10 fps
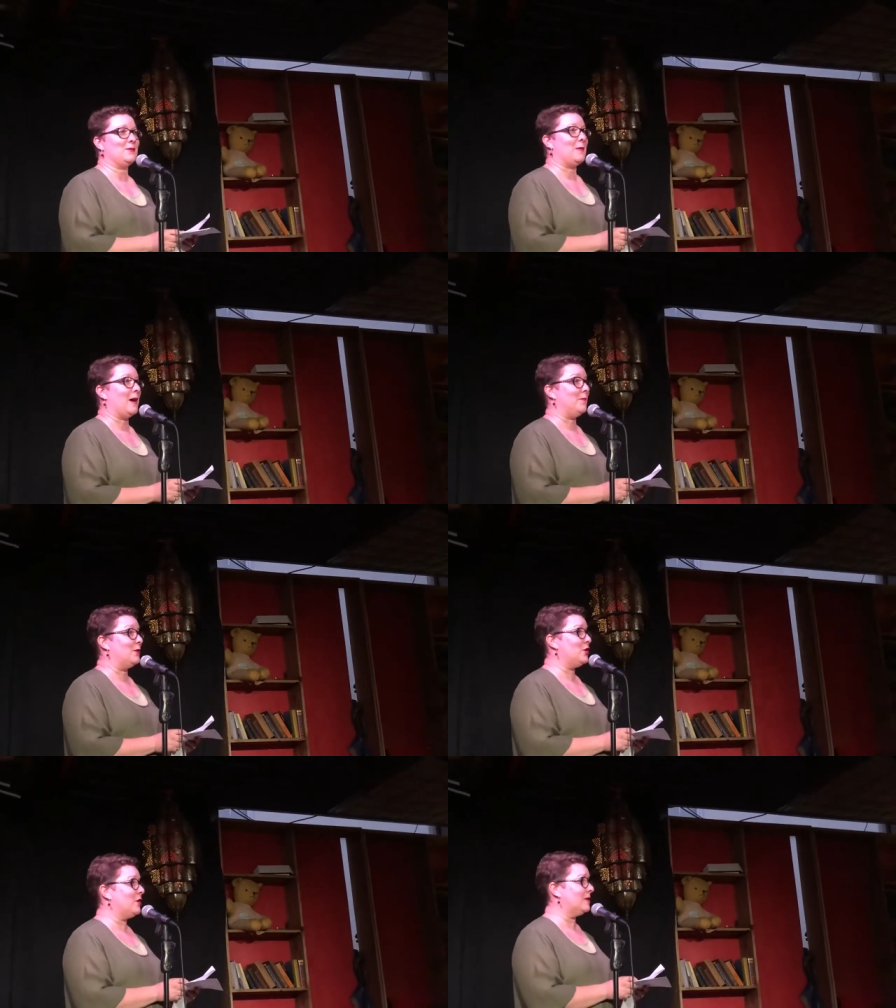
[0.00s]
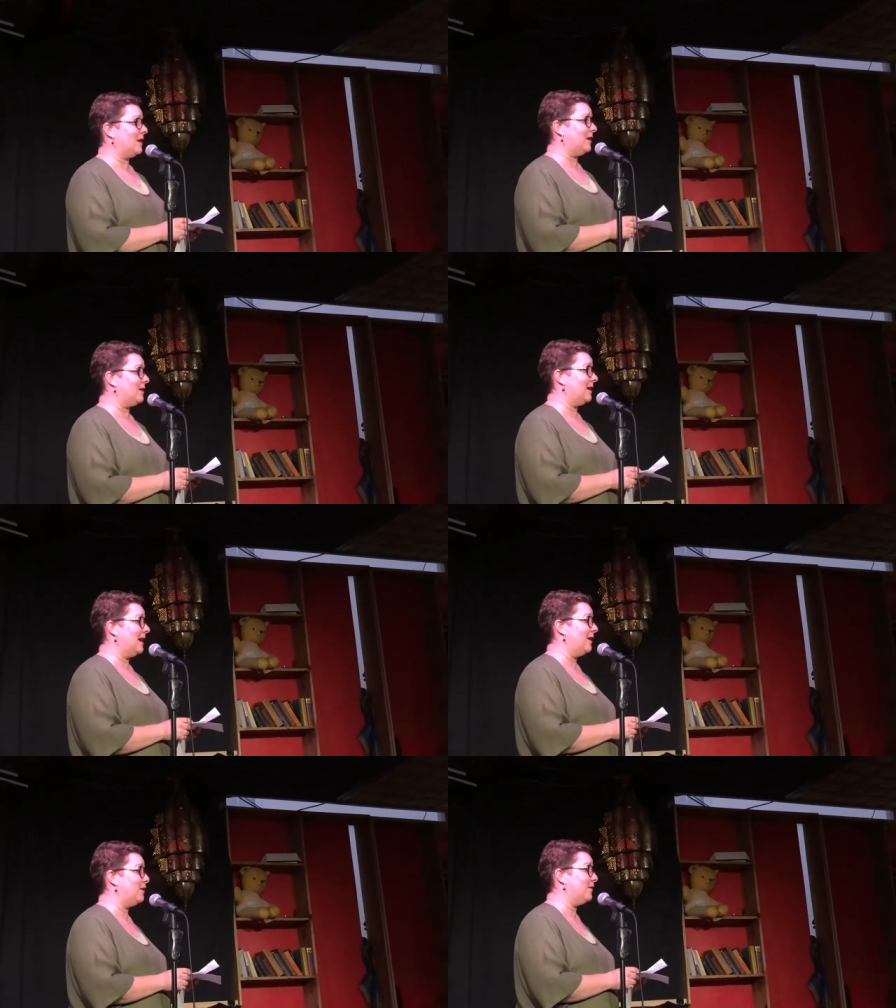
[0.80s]
is about Medusa
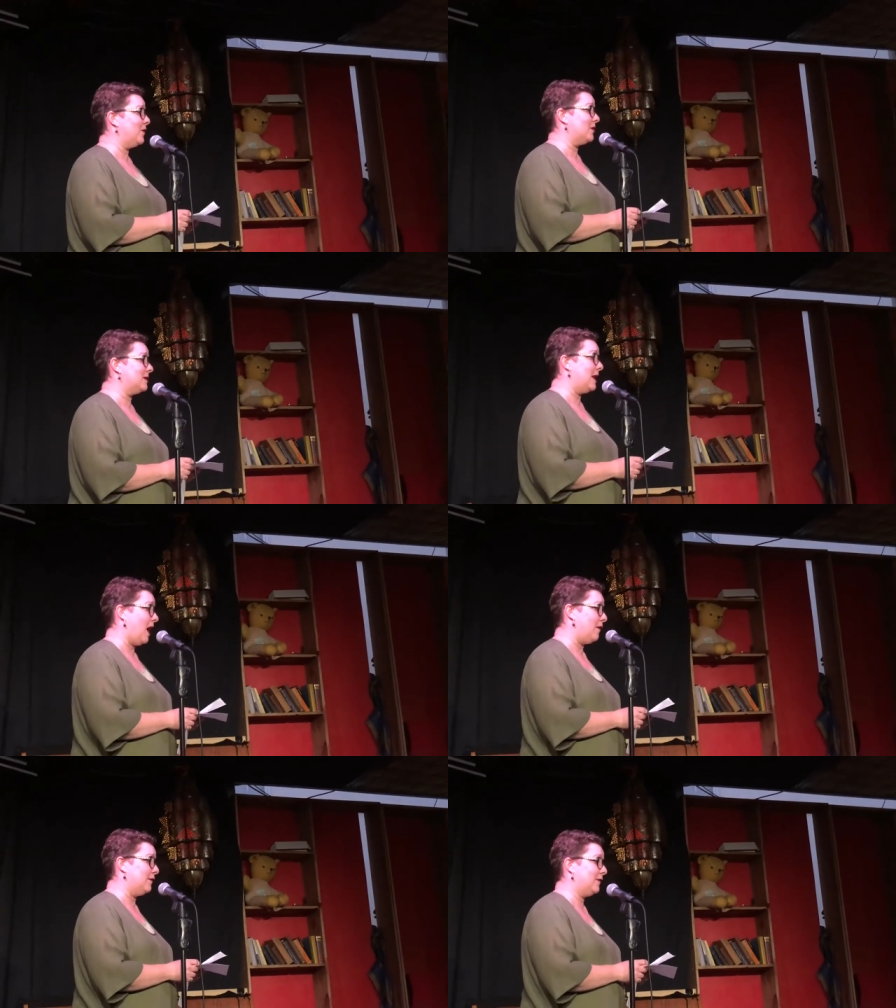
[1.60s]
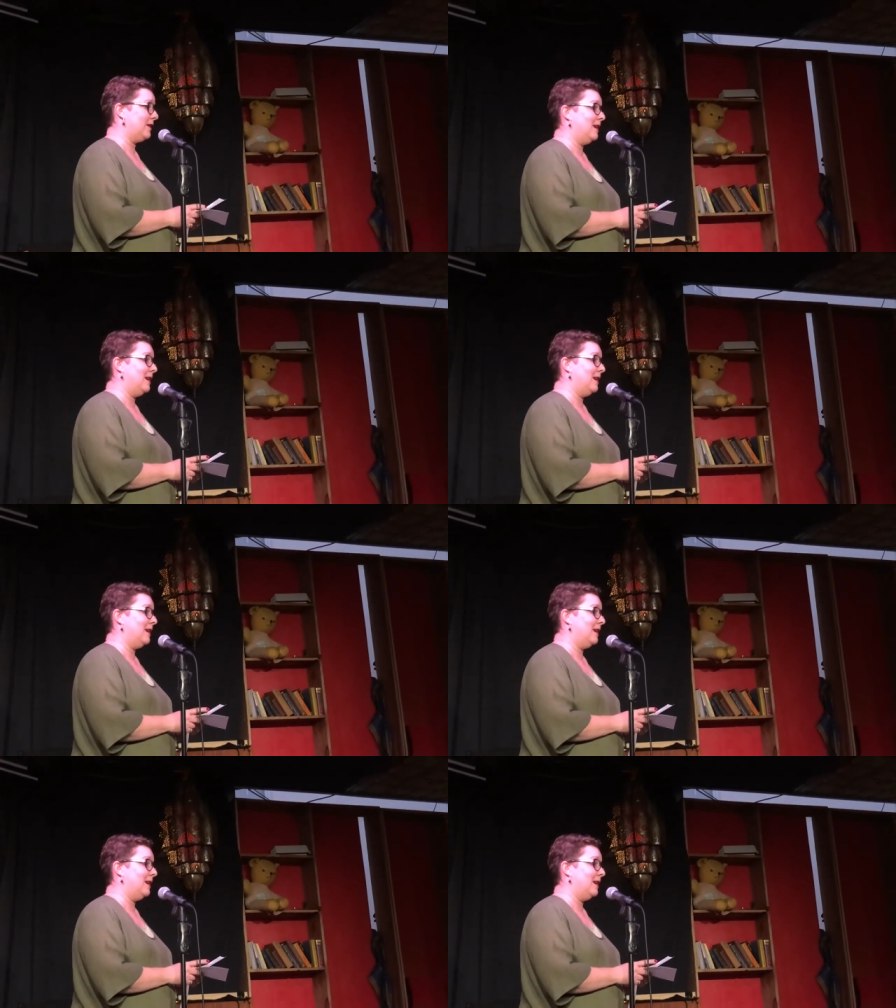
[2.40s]
and her first love.